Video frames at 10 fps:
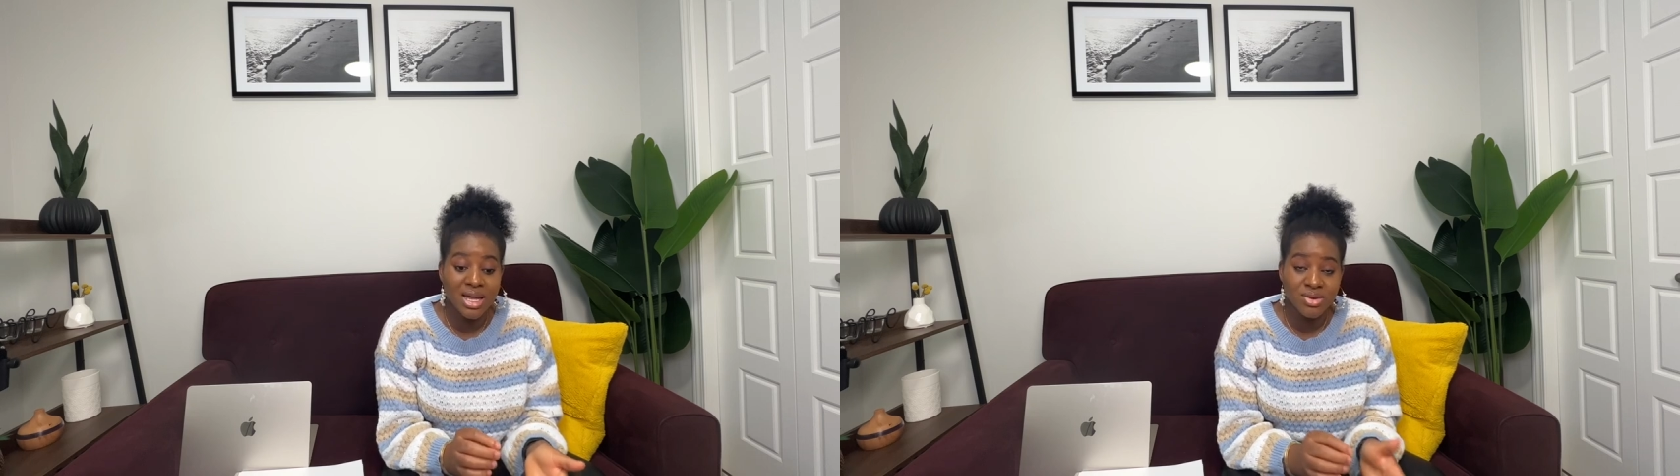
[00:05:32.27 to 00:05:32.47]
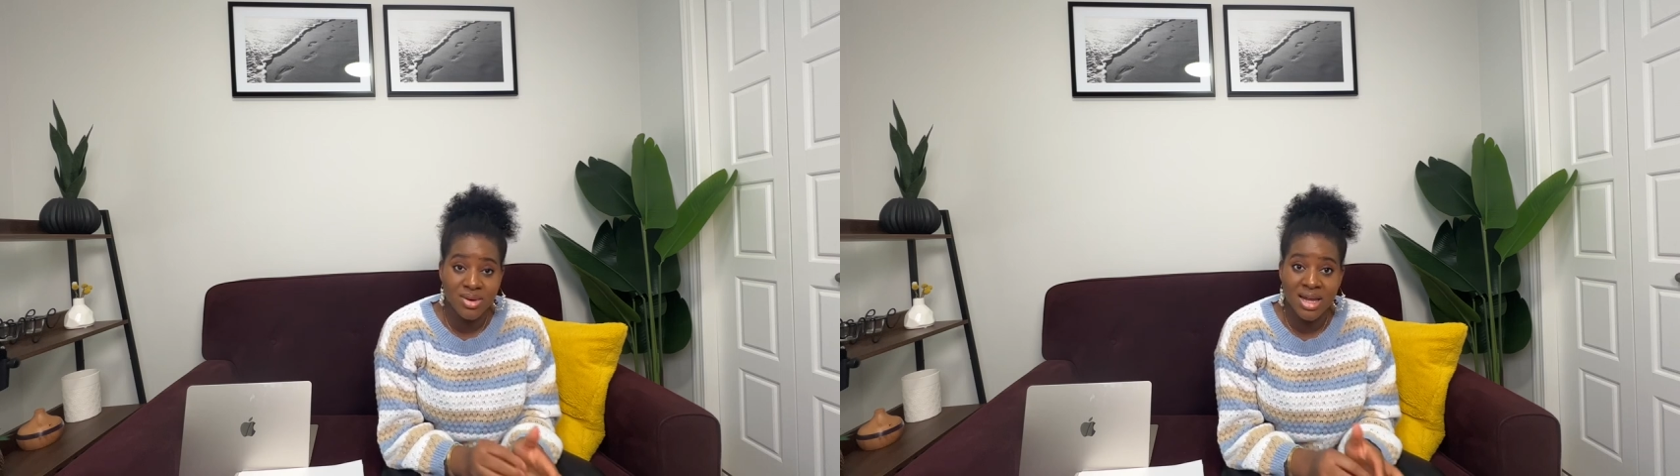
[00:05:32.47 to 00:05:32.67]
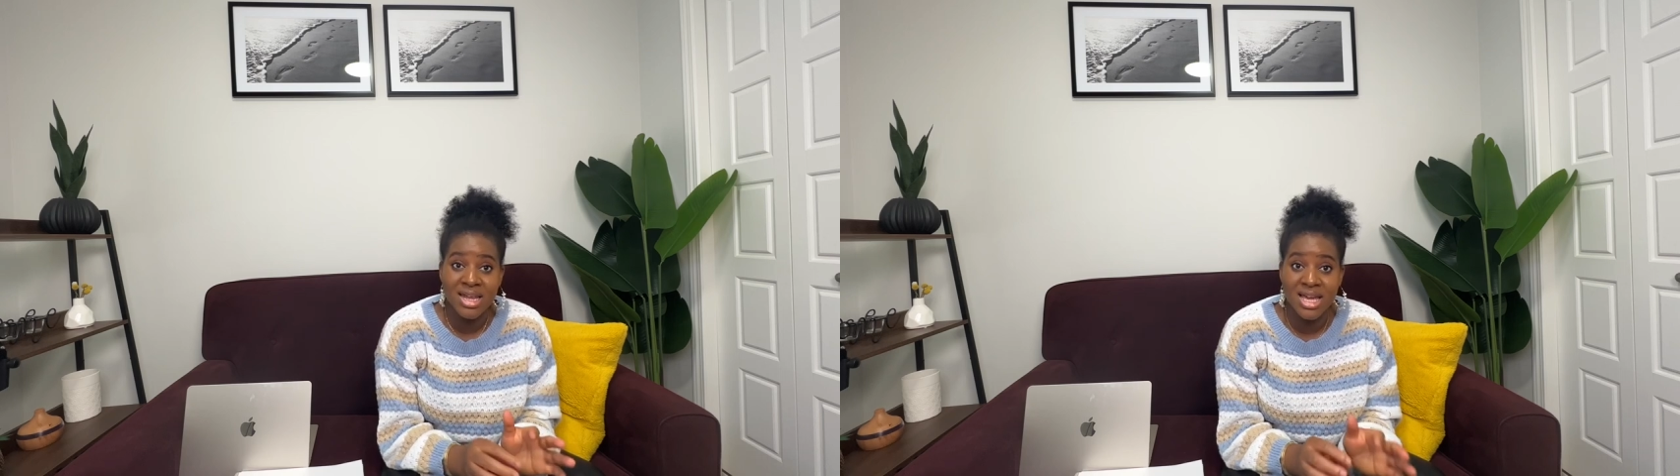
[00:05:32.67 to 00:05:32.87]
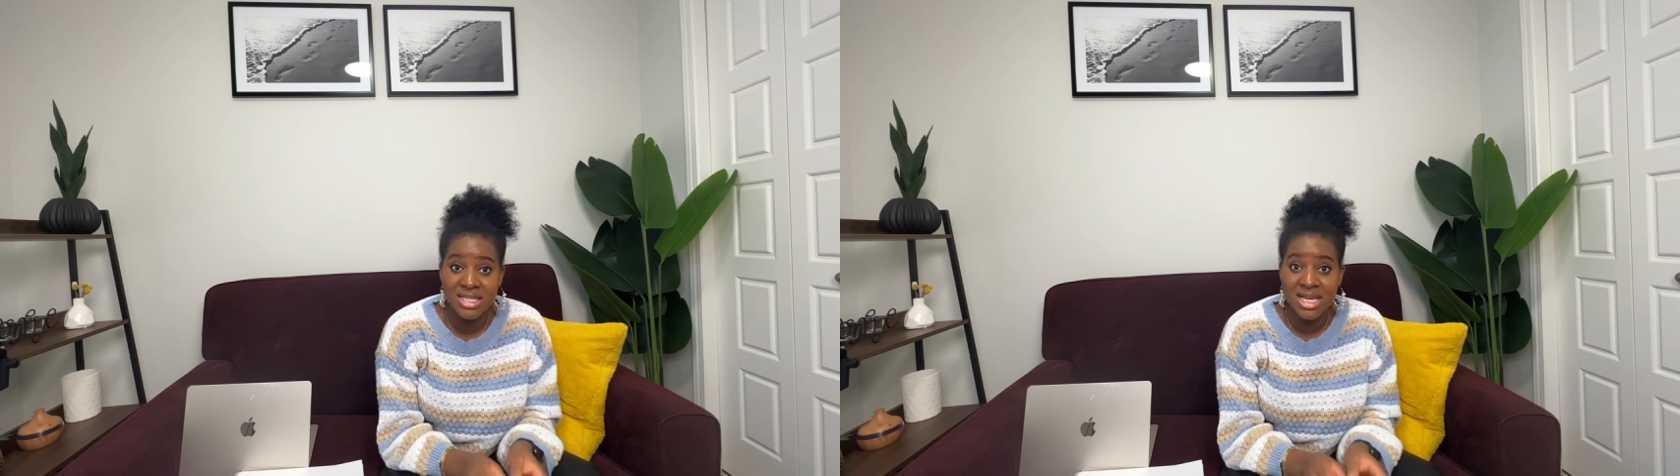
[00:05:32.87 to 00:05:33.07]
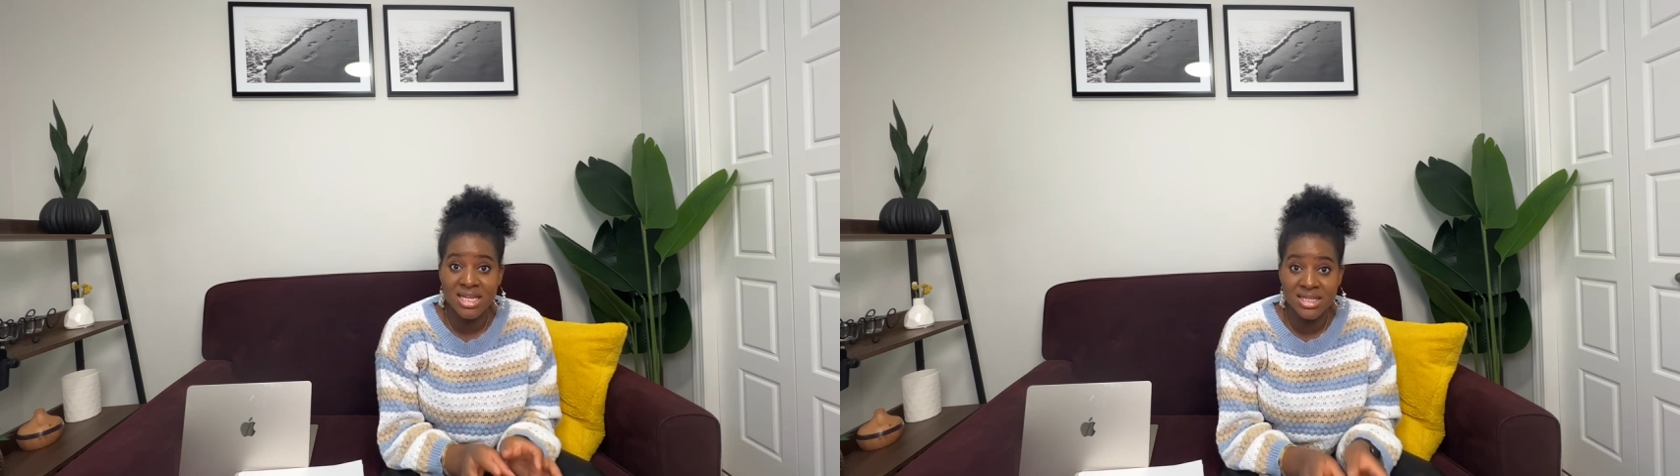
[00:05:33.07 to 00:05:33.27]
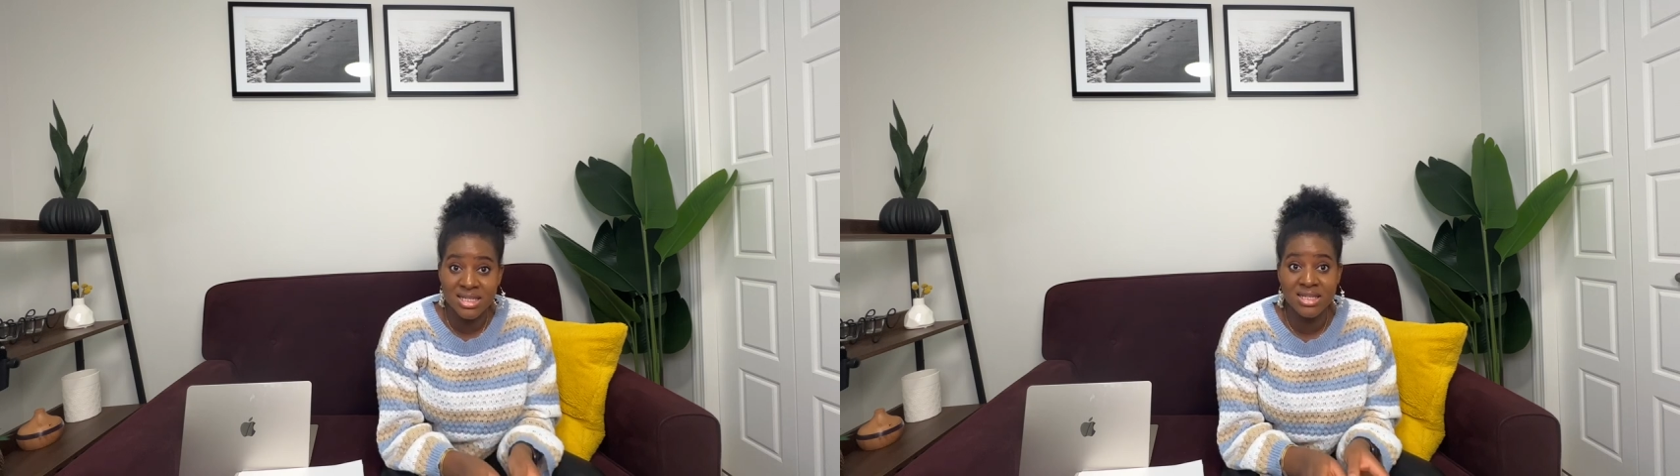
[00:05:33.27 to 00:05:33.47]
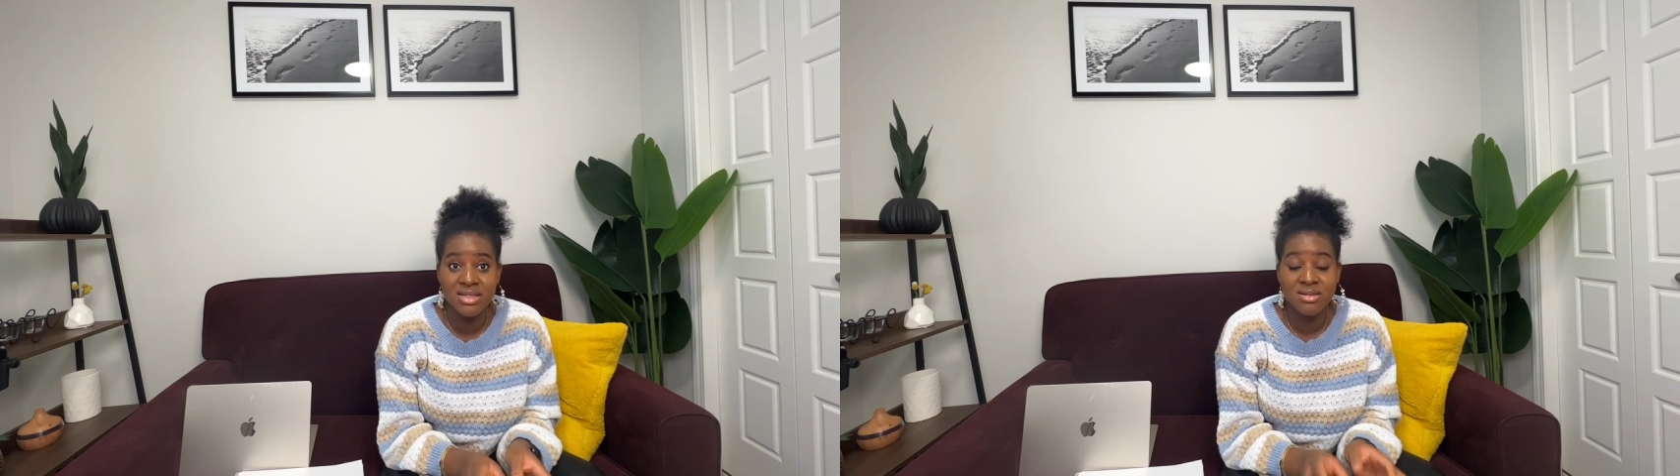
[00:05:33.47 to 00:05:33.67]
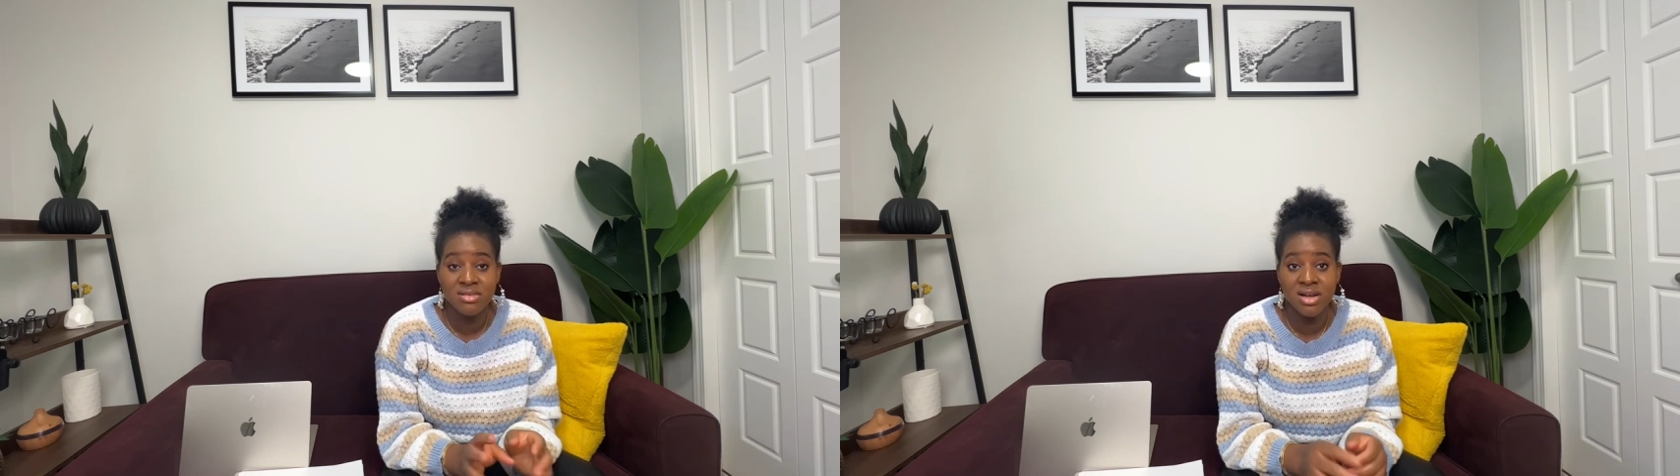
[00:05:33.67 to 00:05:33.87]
and do an HND